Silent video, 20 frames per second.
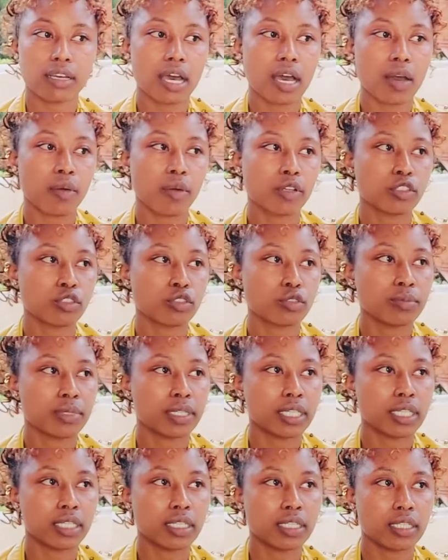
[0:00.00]
I want to
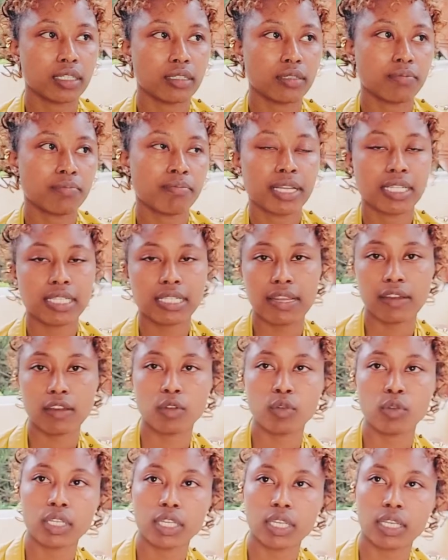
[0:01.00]
be better
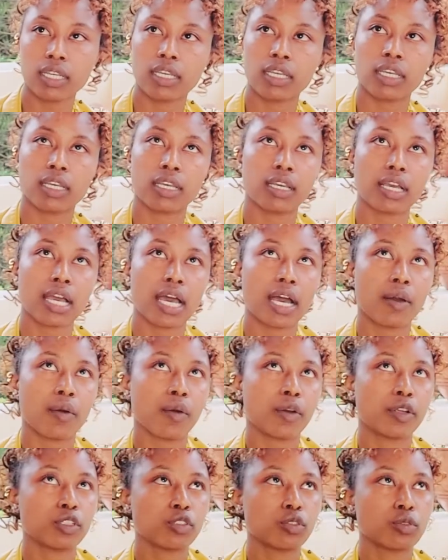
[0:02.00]
looking, I
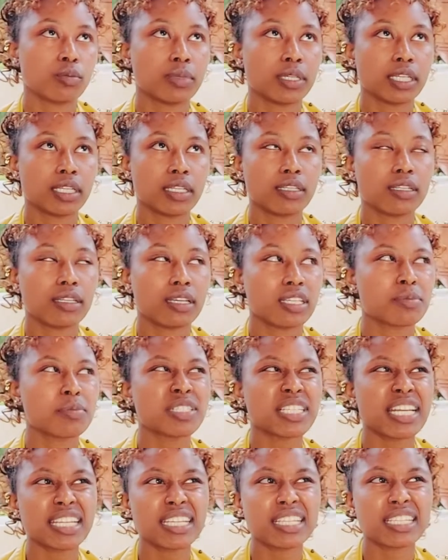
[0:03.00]
want to be,
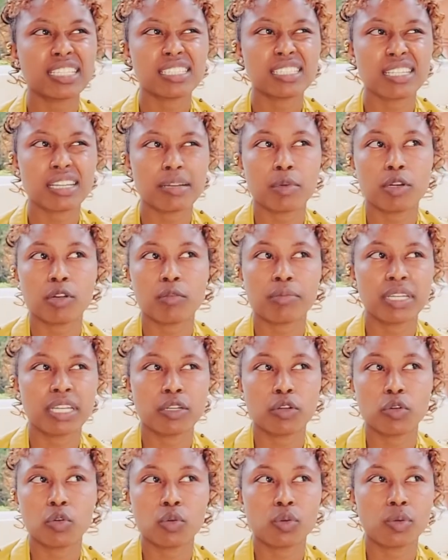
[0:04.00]
especially this thing about being
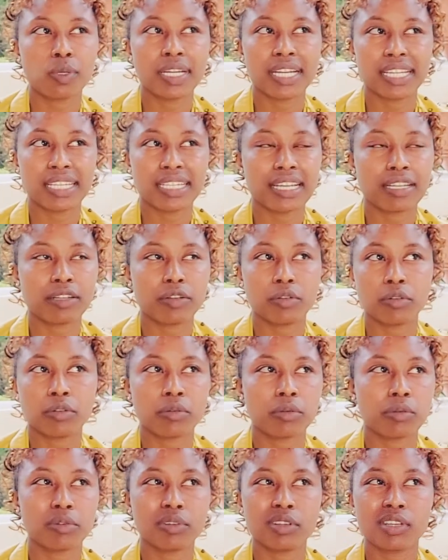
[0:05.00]
cool, and I don't
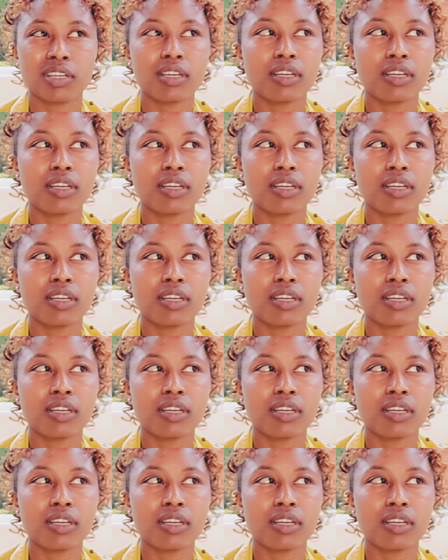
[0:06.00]
know,